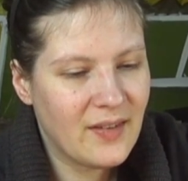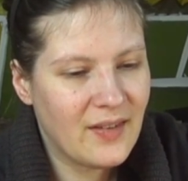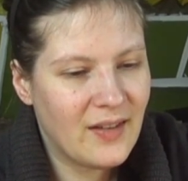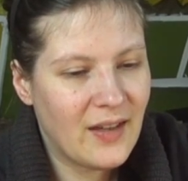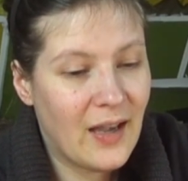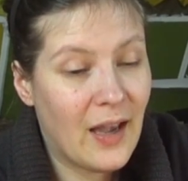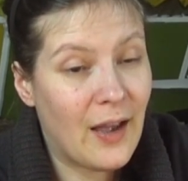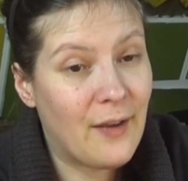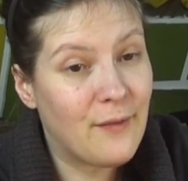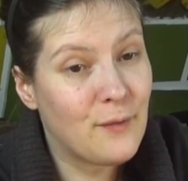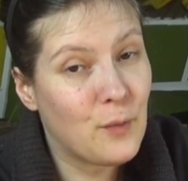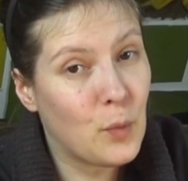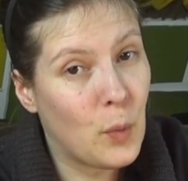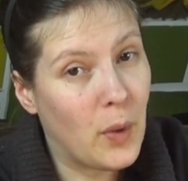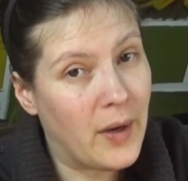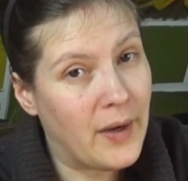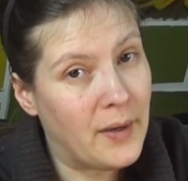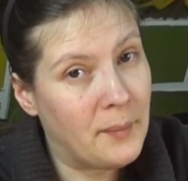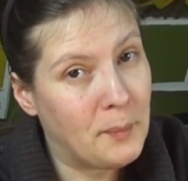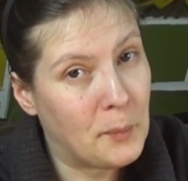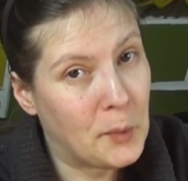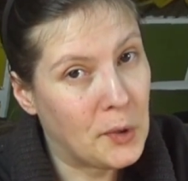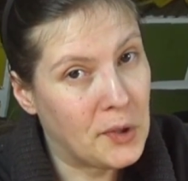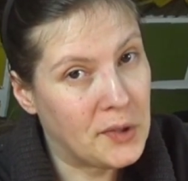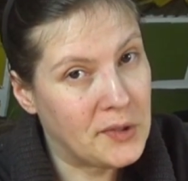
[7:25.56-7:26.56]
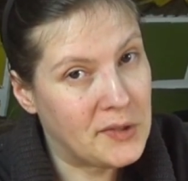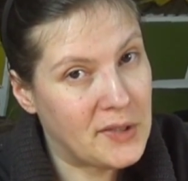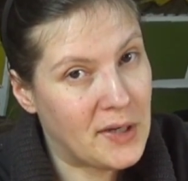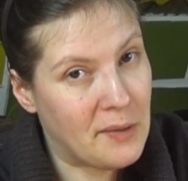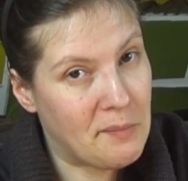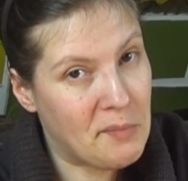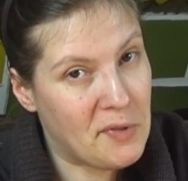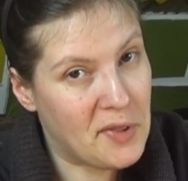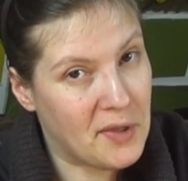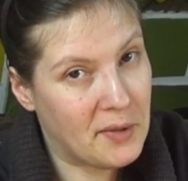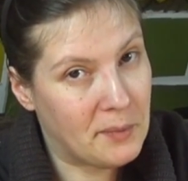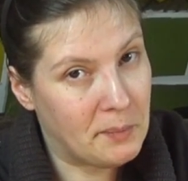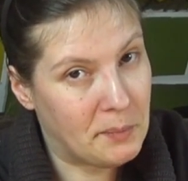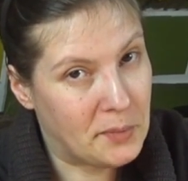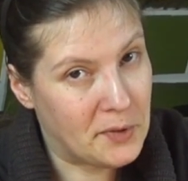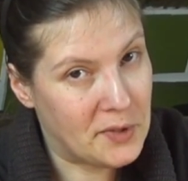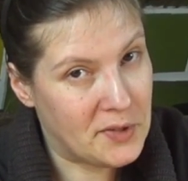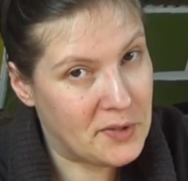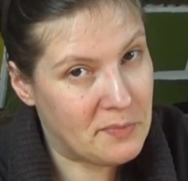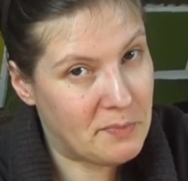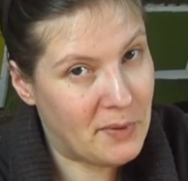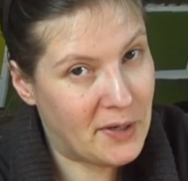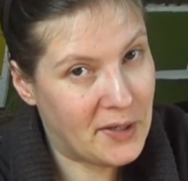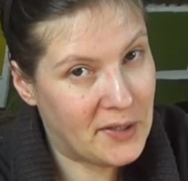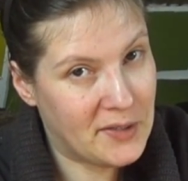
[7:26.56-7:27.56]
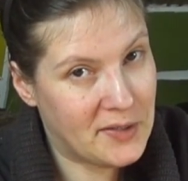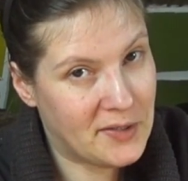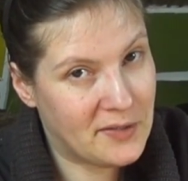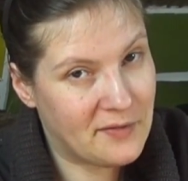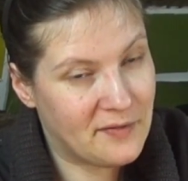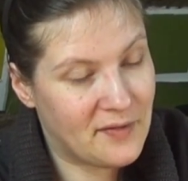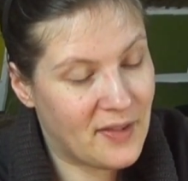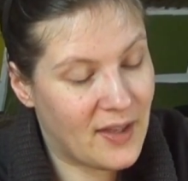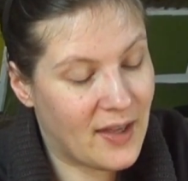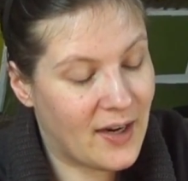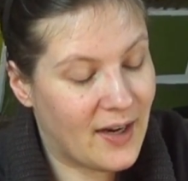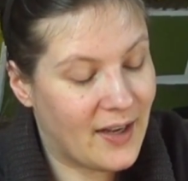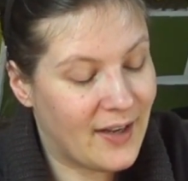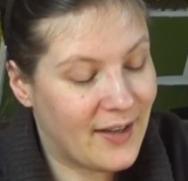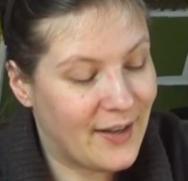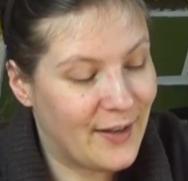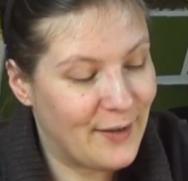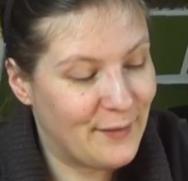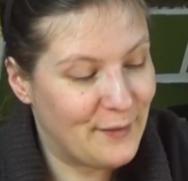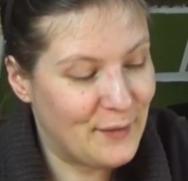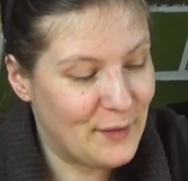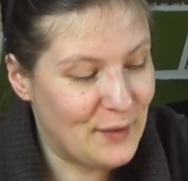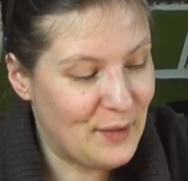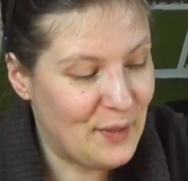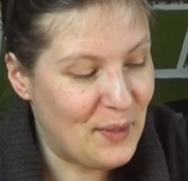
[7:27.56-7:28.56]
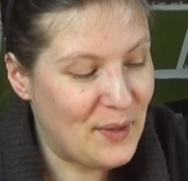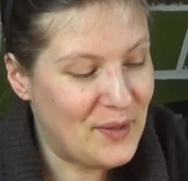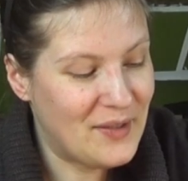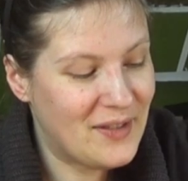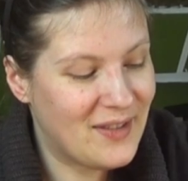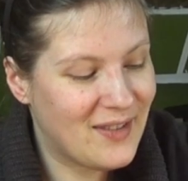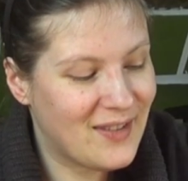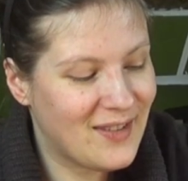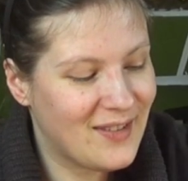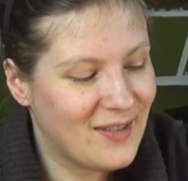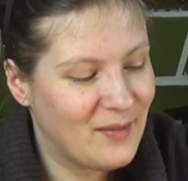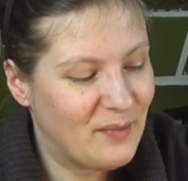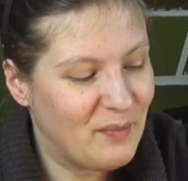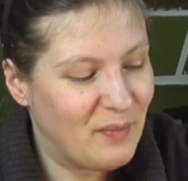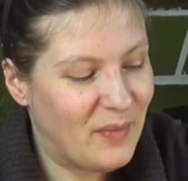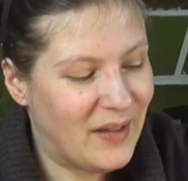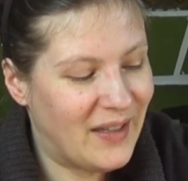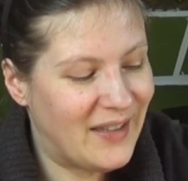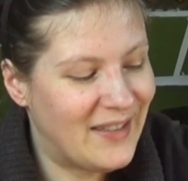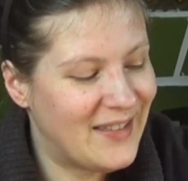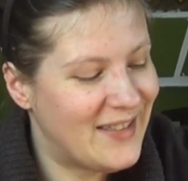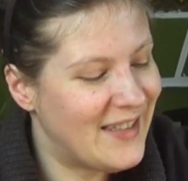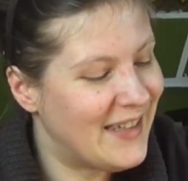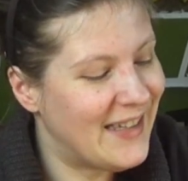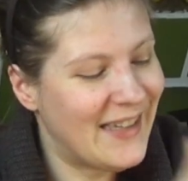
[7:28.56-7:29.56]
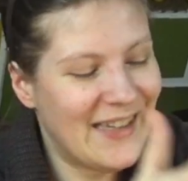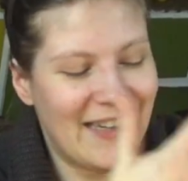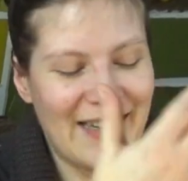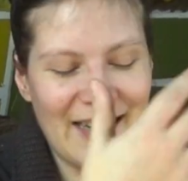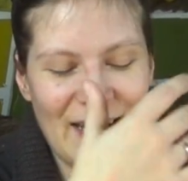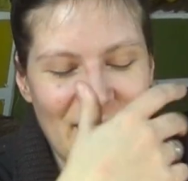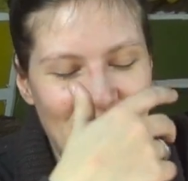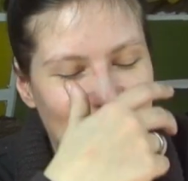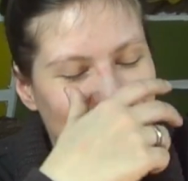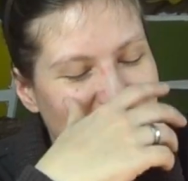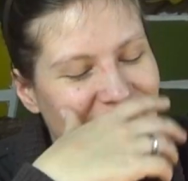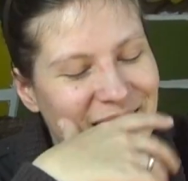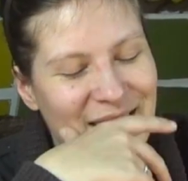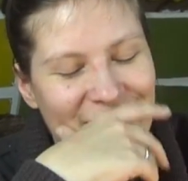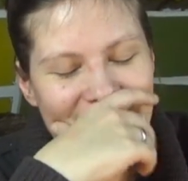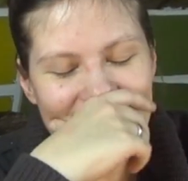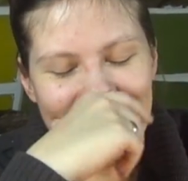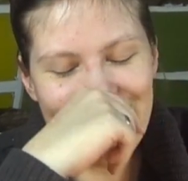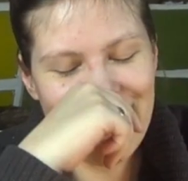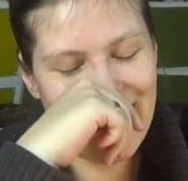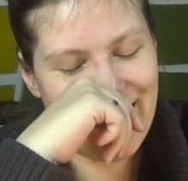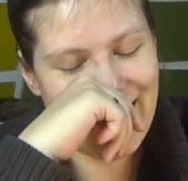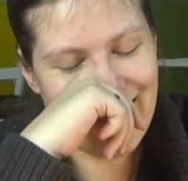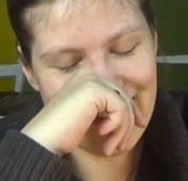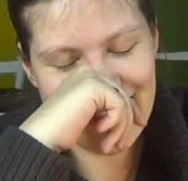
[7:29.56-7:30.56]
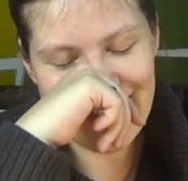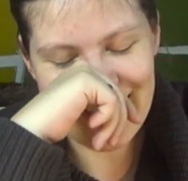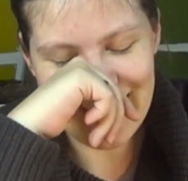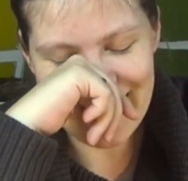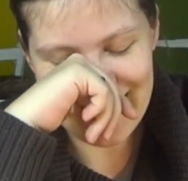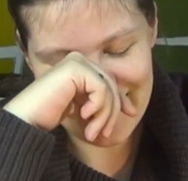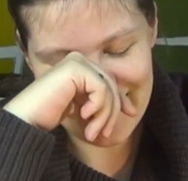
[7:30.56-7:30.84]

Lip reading: have way more depth and perspective than I have in this painting here. I'm still giggling